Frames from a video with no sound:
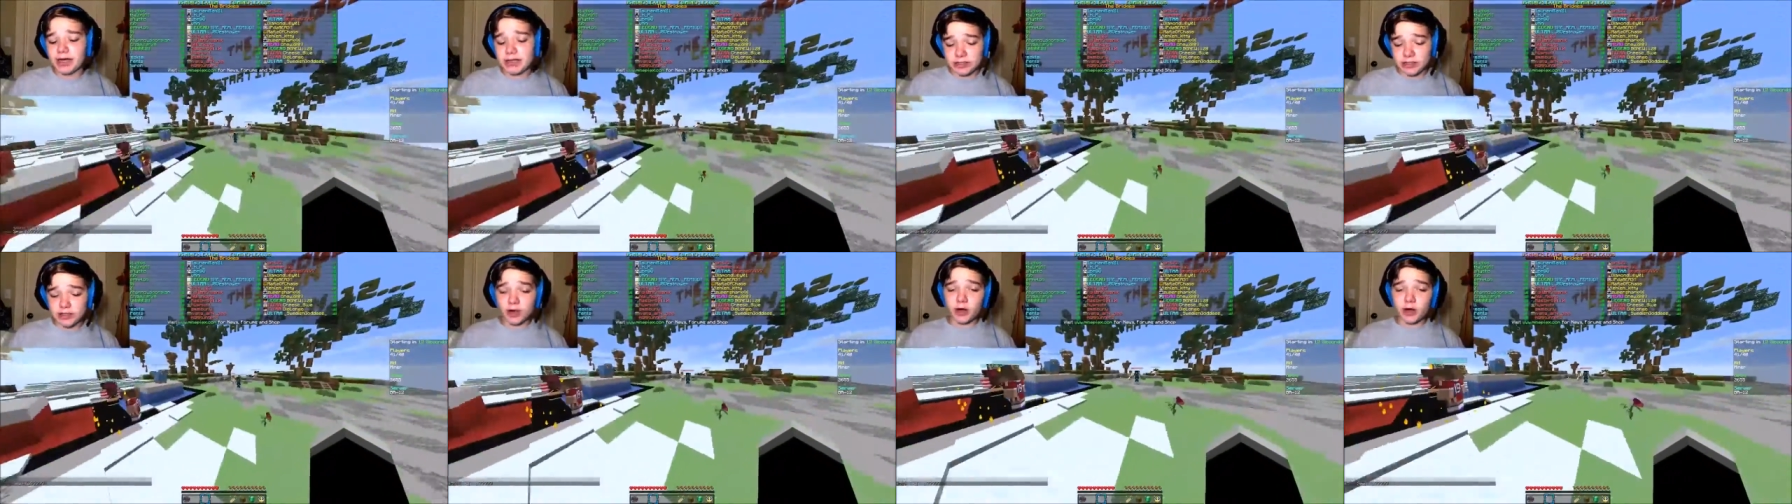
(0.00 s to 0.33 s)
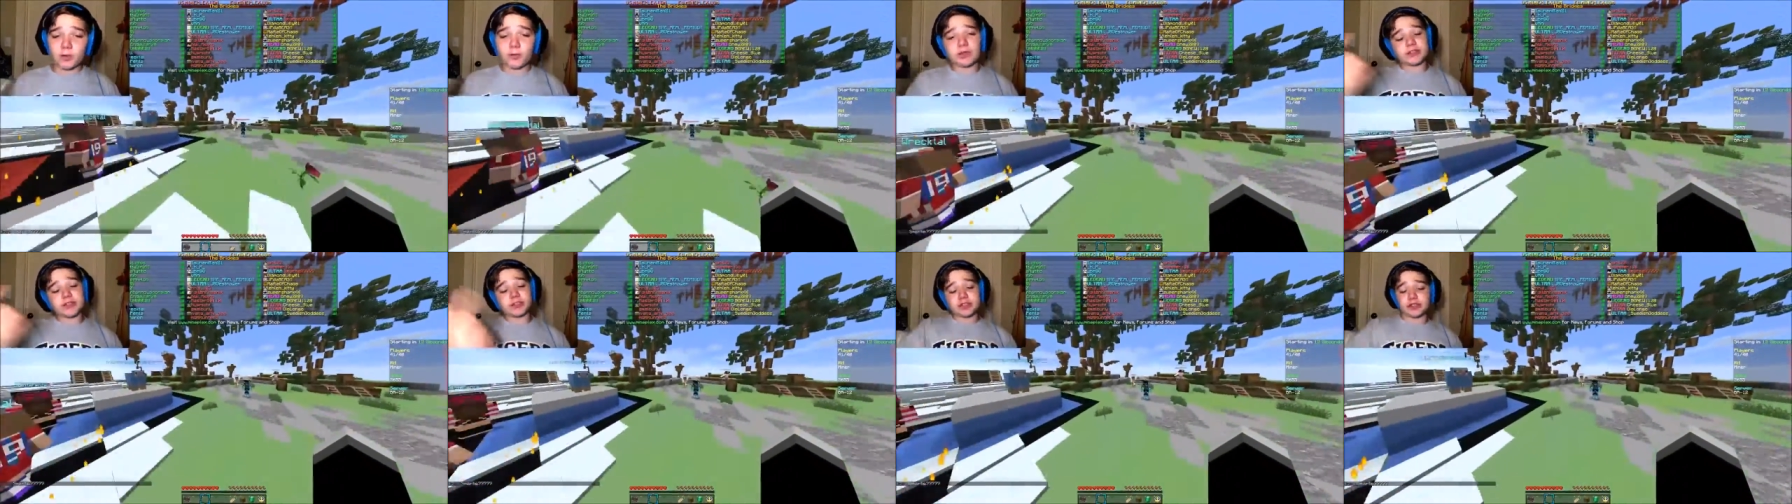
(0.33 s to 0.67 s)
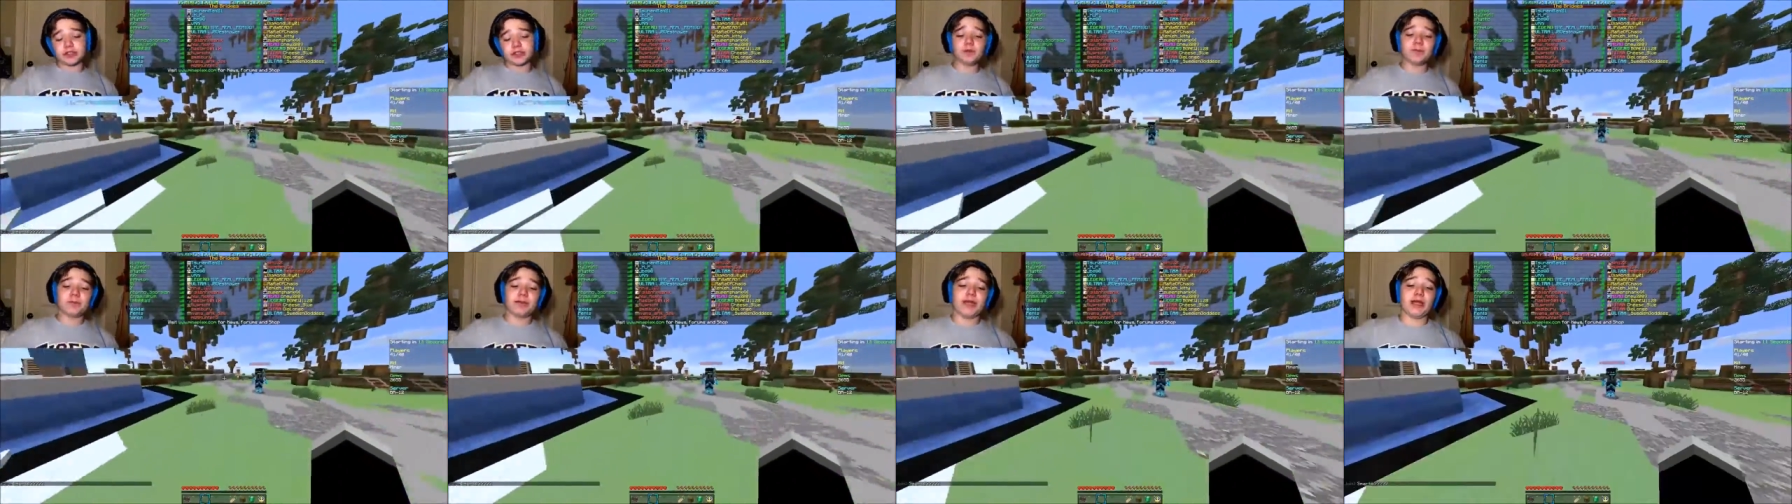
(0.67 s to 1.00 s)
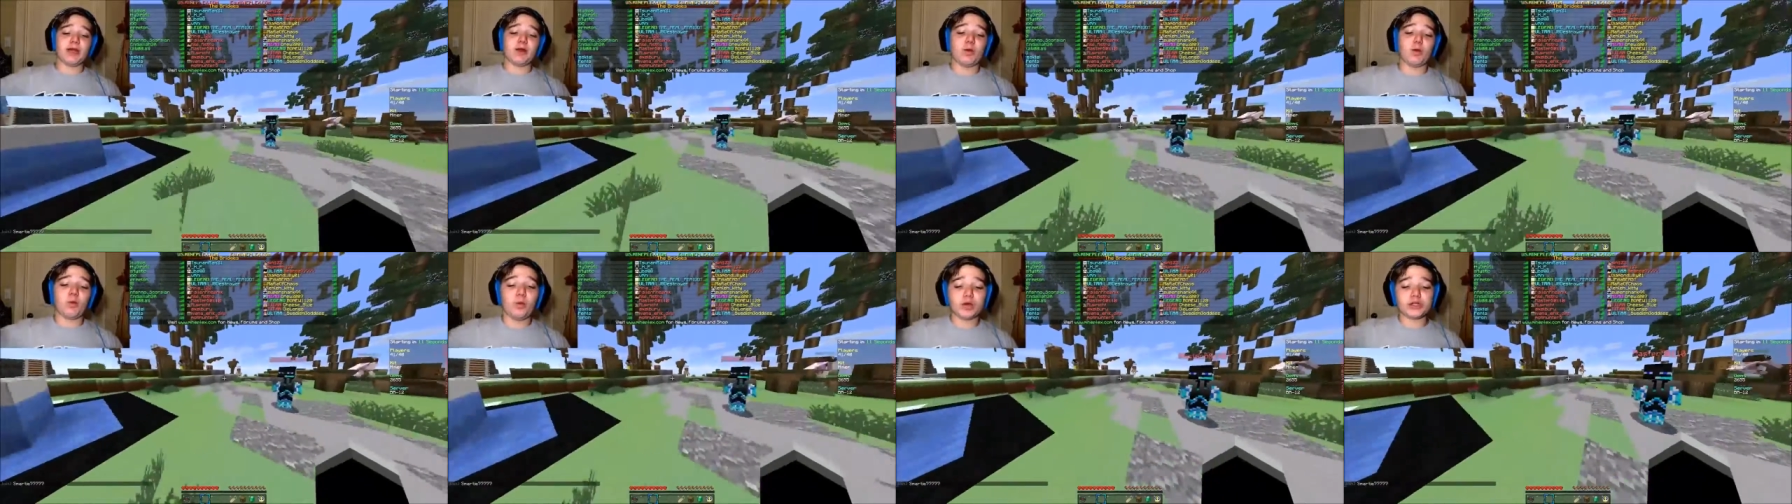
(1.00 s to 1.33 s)
start with a stone
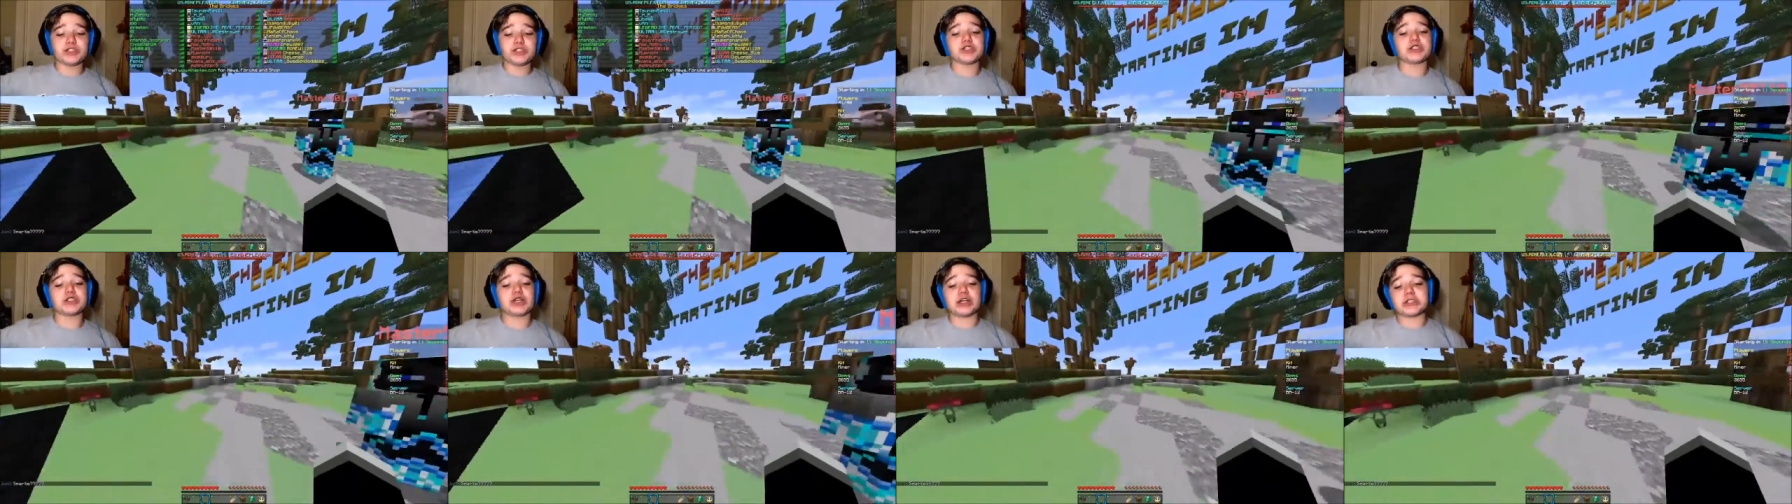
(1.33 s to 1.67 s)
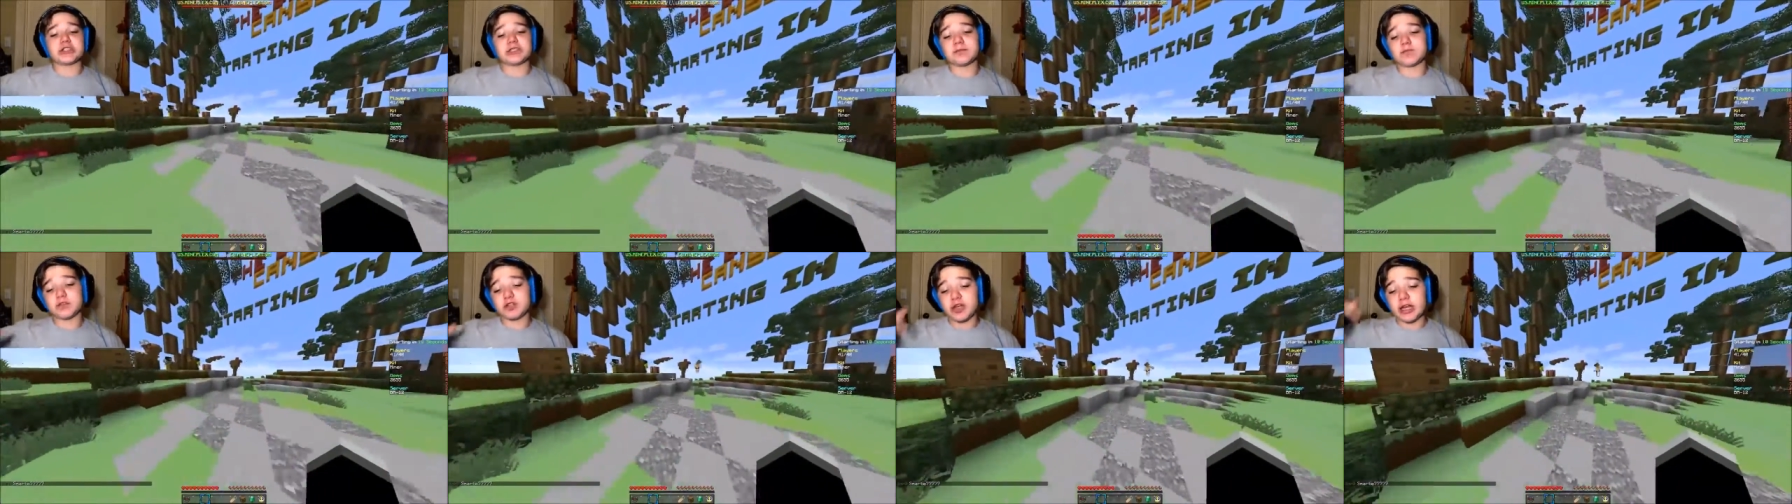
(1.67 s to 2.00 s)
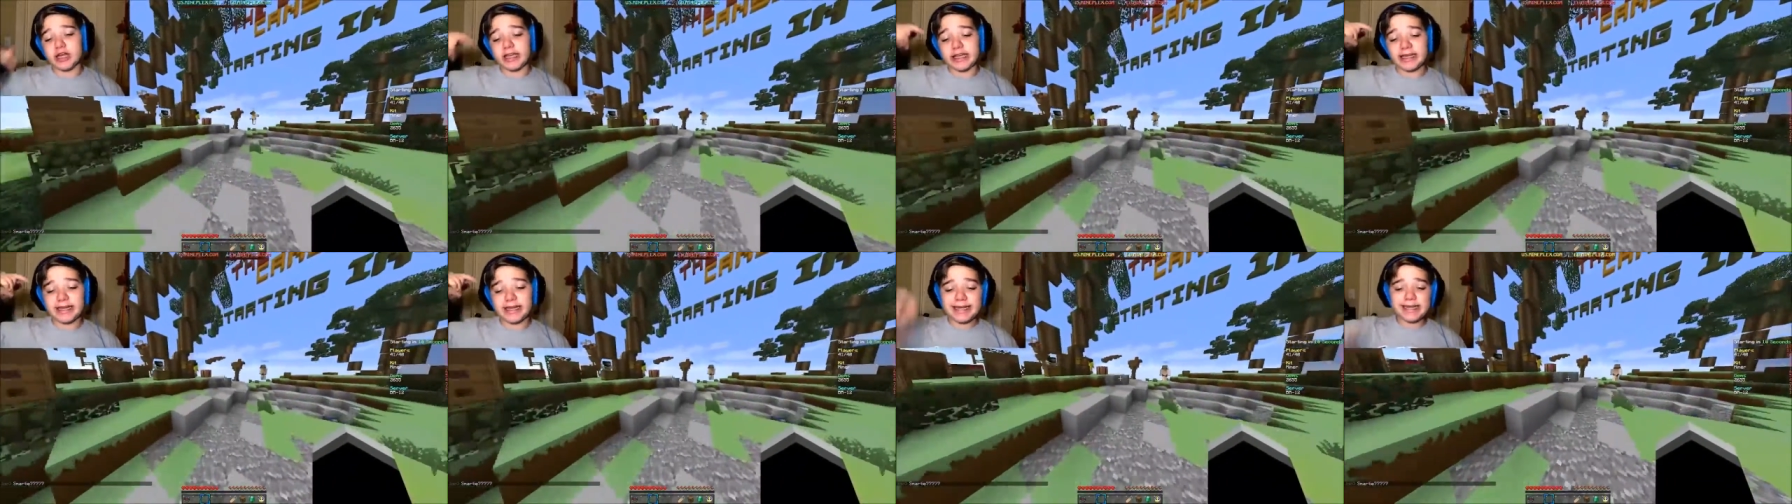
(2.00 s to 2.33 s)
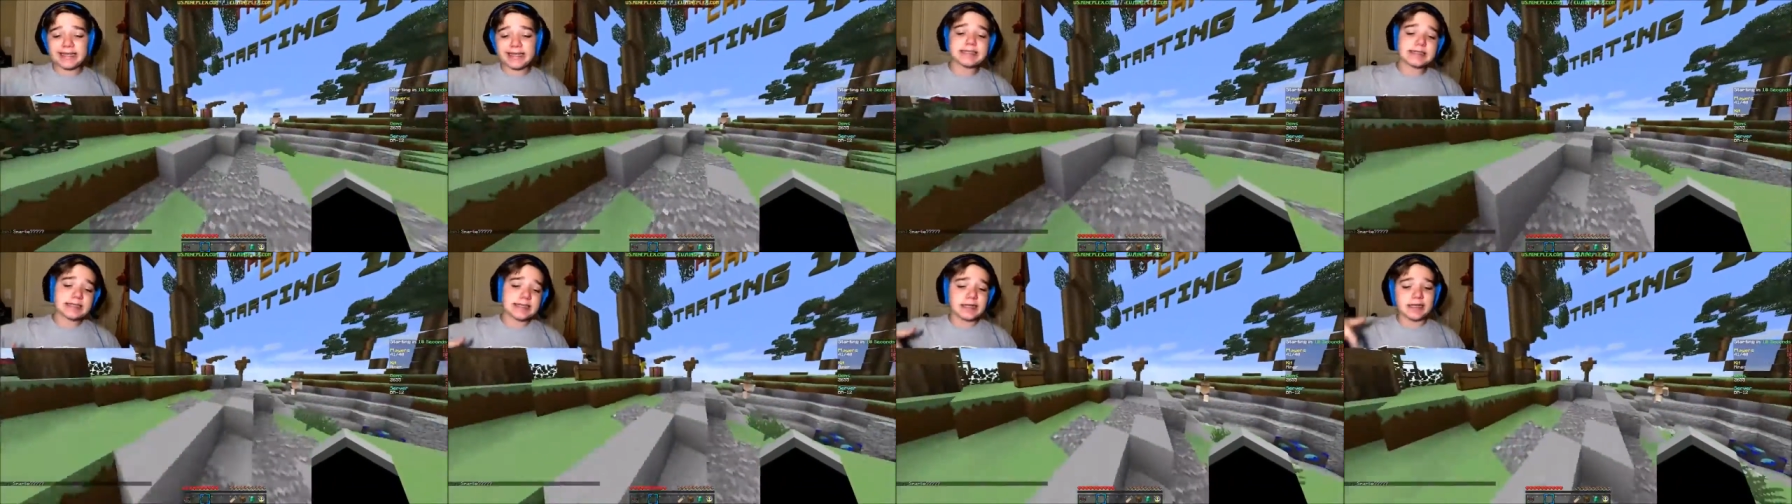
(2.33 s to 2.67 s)
pick, which is awesome, so I can
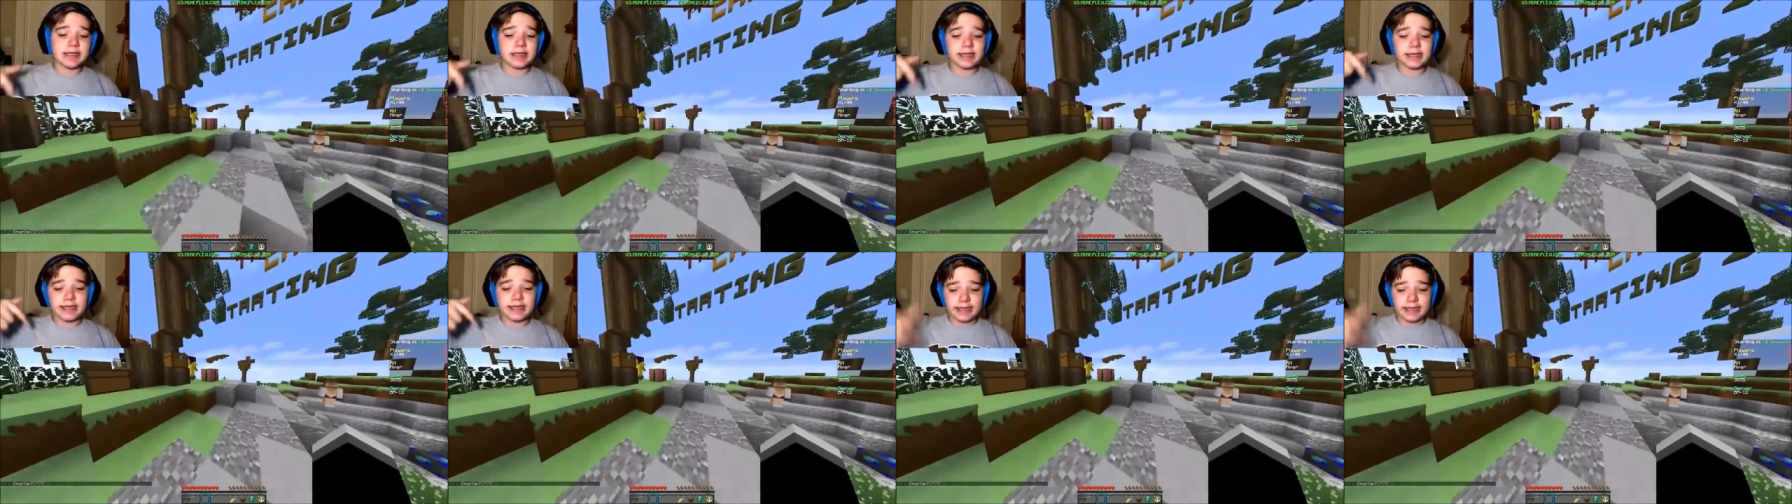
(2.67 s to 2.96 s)
instantly